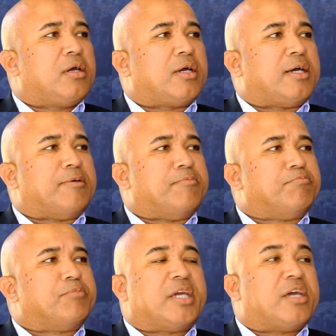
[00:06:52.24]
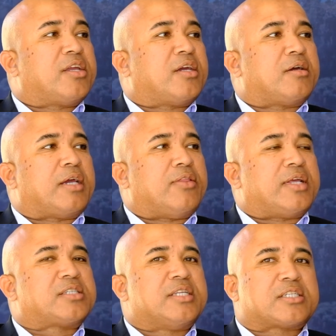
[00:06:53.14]
area. And
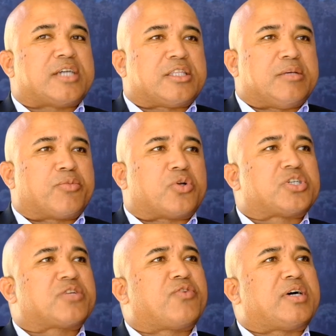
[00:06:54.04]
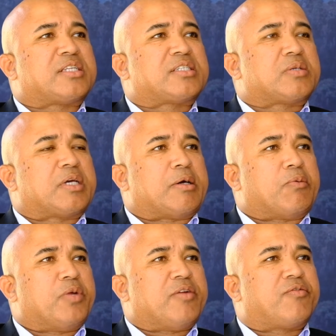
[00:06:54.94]
that's an exciting project for us.
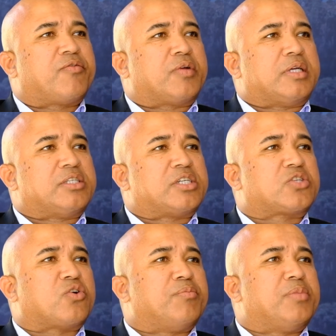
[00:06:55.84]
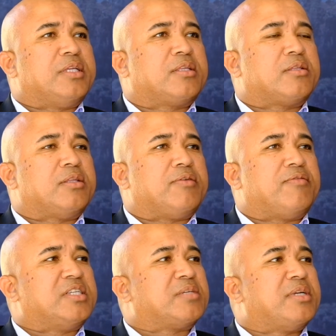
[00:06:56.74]
We've just completed the
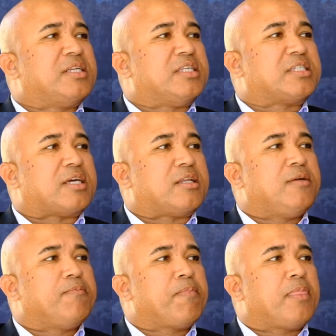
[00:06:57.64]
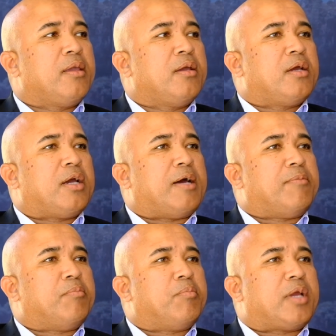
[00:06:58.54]
feasibility study.
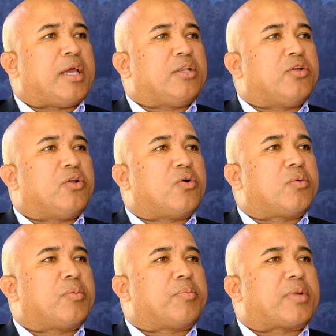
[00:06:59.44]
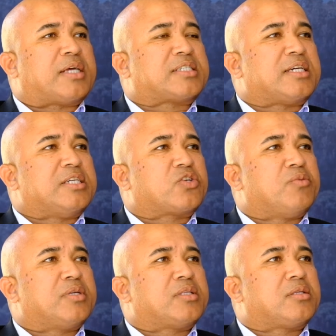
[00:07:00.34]
And Prasa is
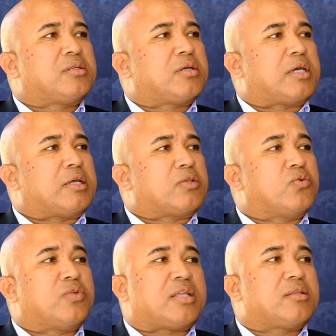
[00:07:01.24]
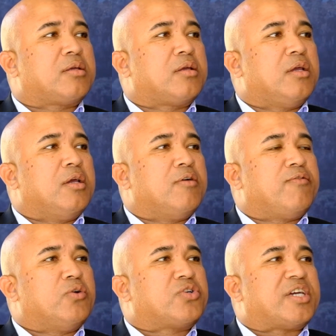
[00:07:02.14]
committed to that
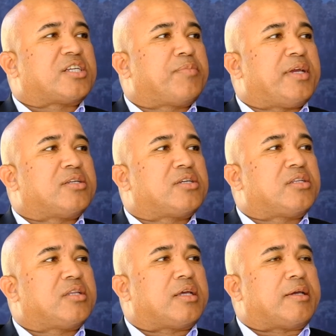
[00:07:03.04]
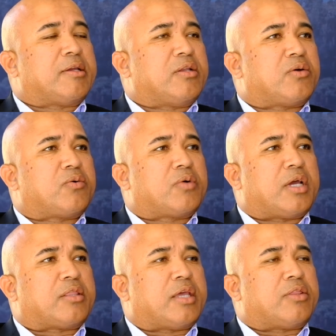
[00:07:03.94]
future expansion,
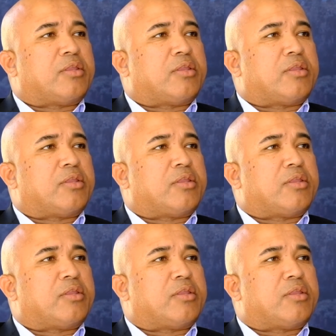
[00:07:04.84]
at